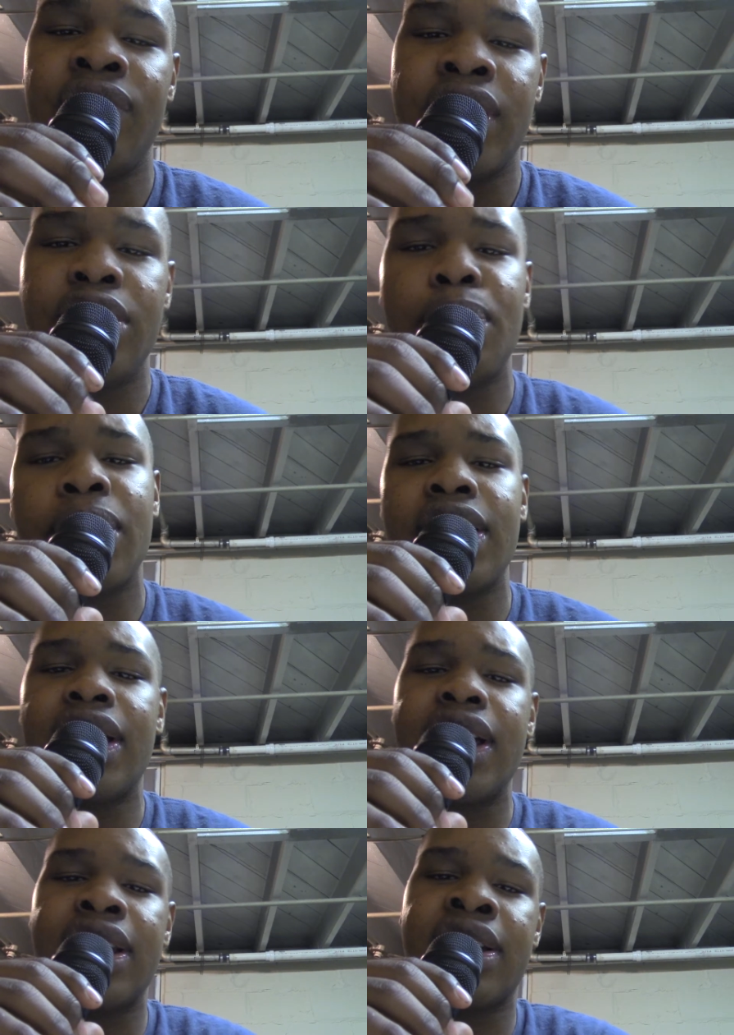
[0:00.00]
then you'll probably
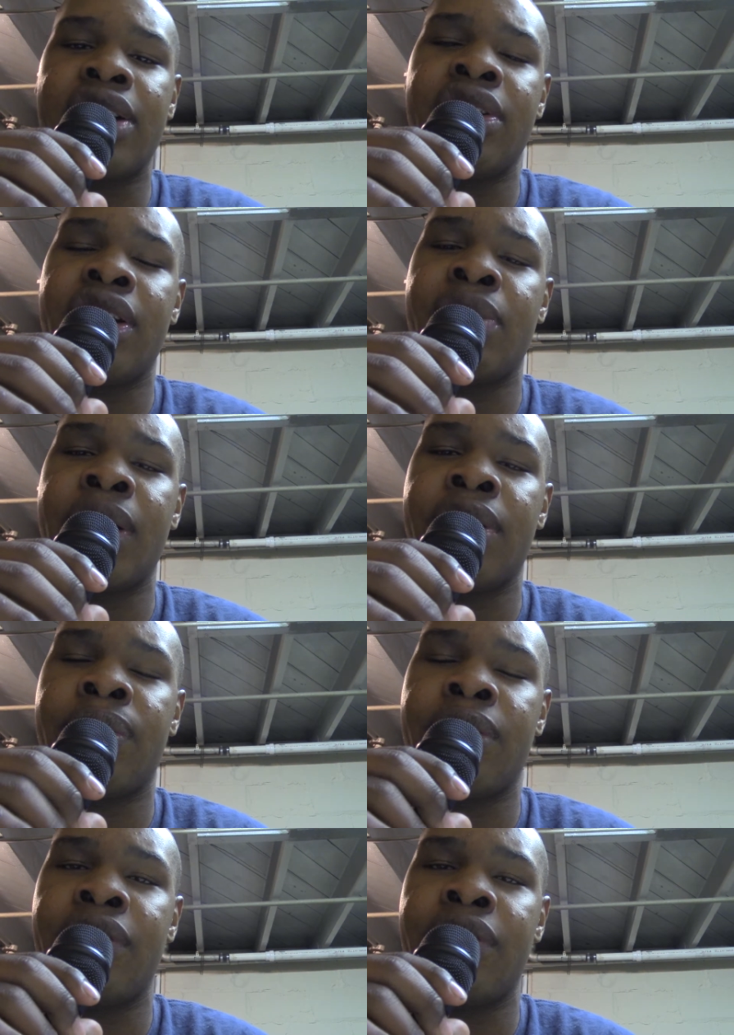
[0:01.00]
like the sound of this microphone,